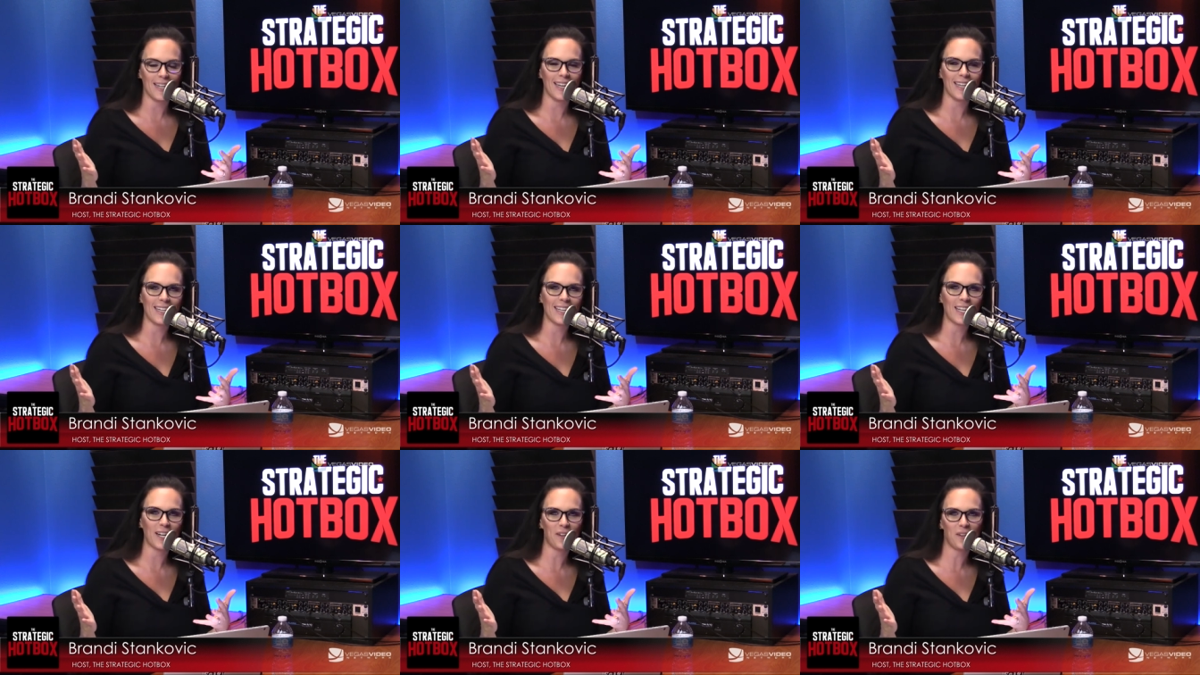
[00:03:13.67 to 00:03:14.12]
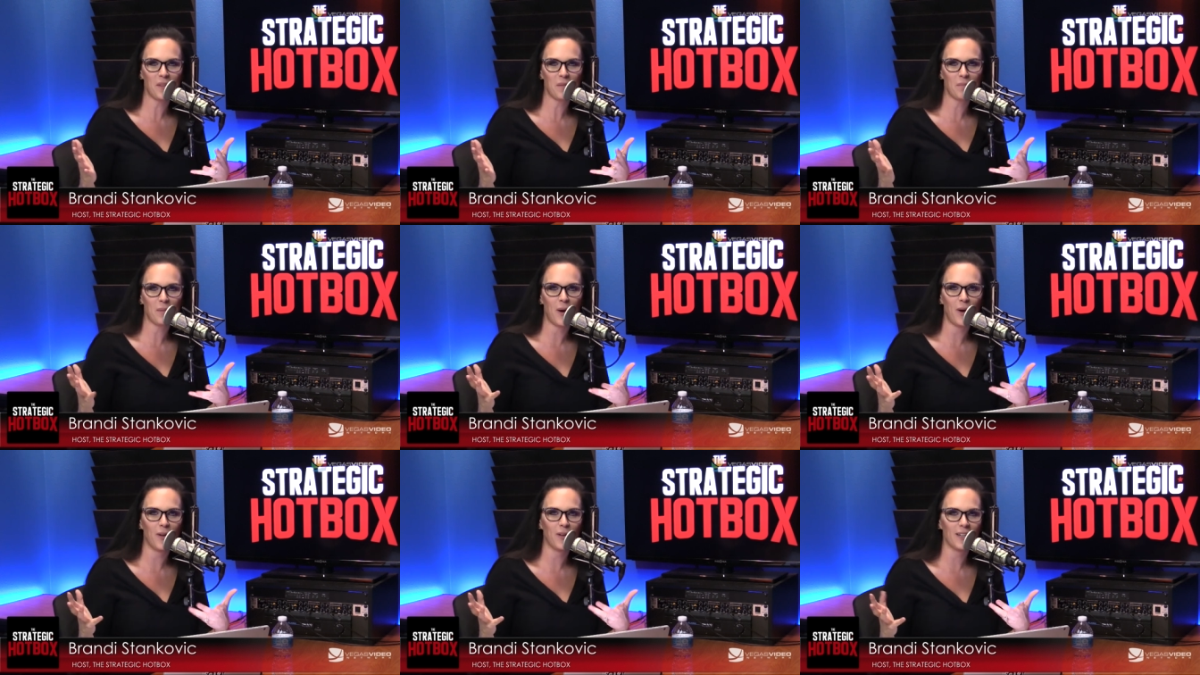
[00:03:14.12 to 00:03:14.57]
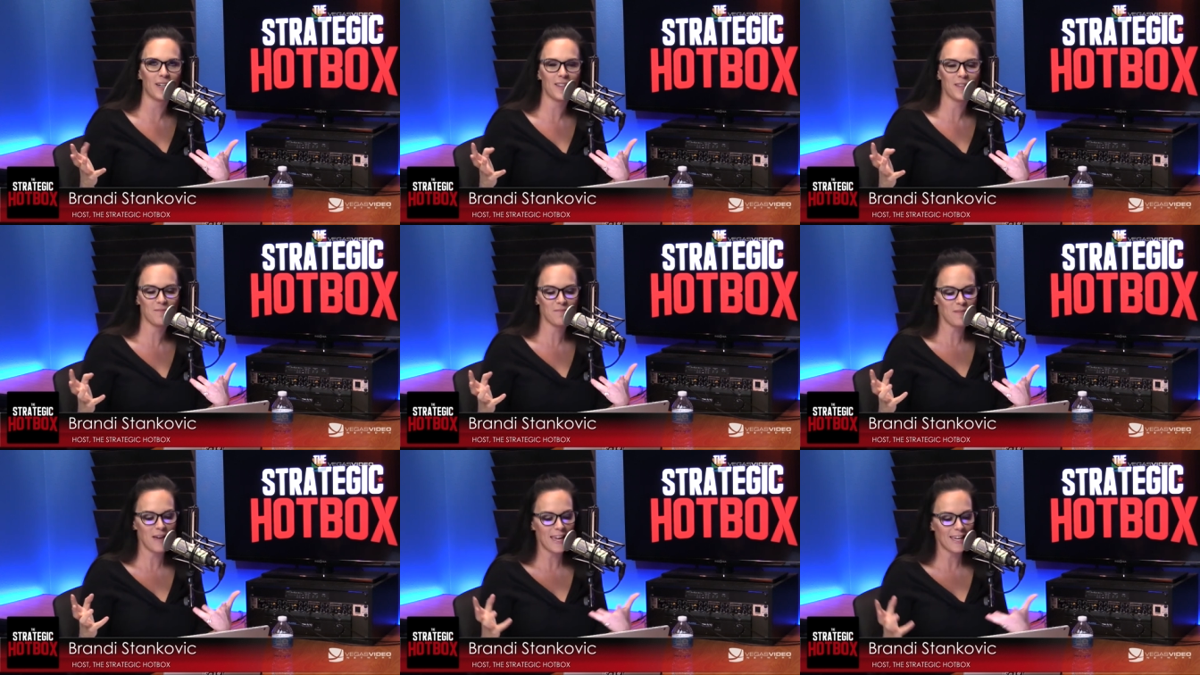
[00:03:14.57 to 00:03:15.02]
And get all the pollen
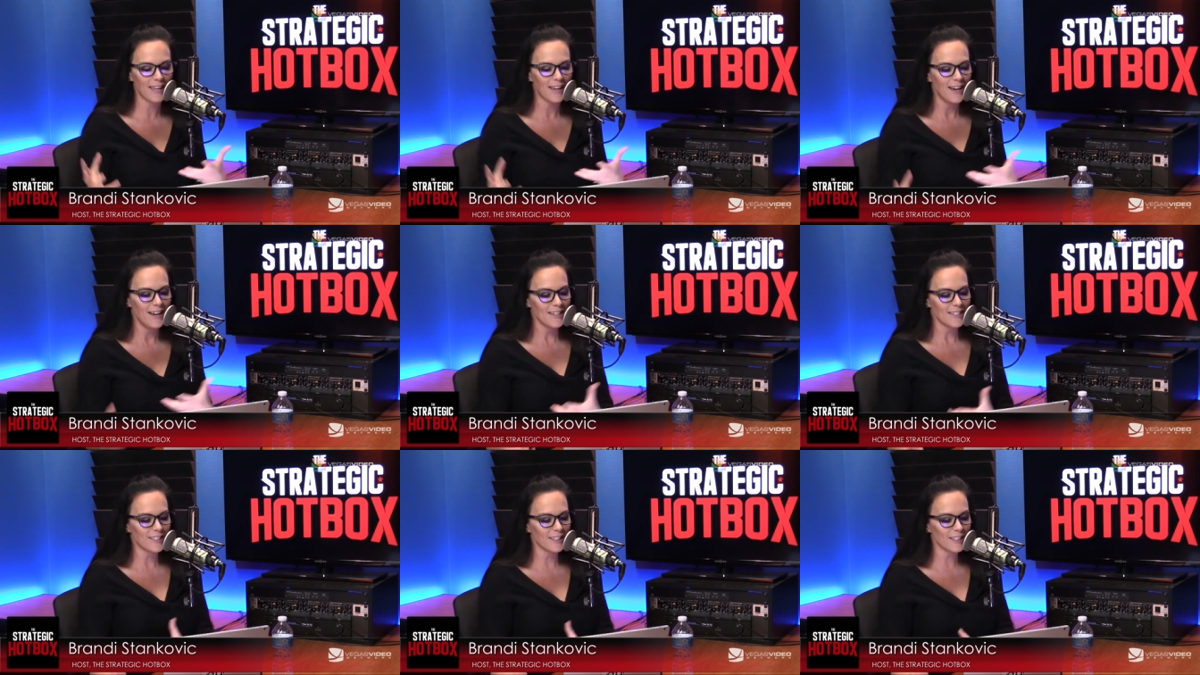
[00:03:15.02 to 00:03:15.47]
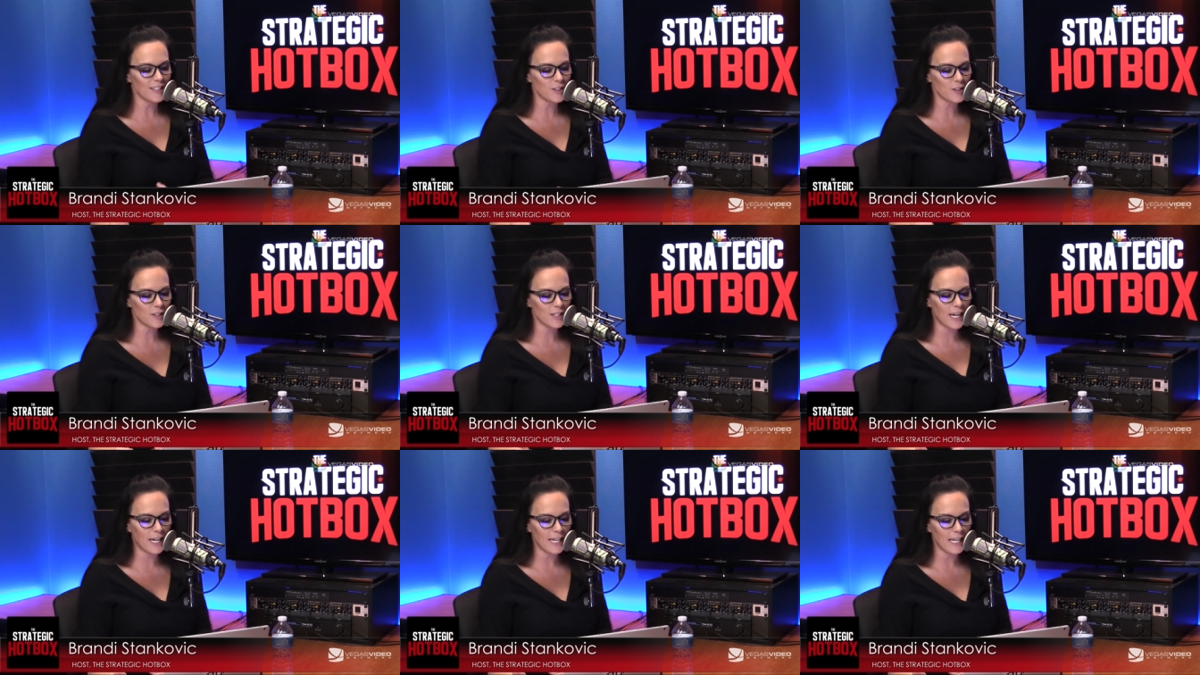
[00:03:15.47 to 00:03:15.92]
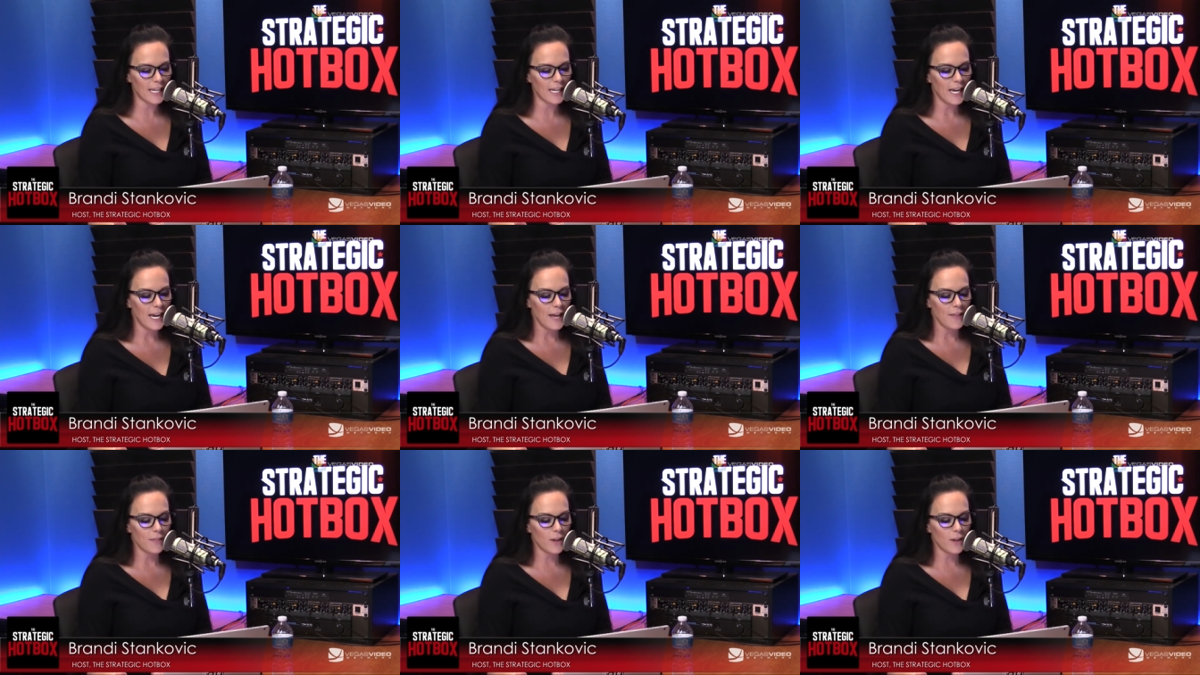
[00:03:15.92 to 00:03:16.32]
and then make delicious honey.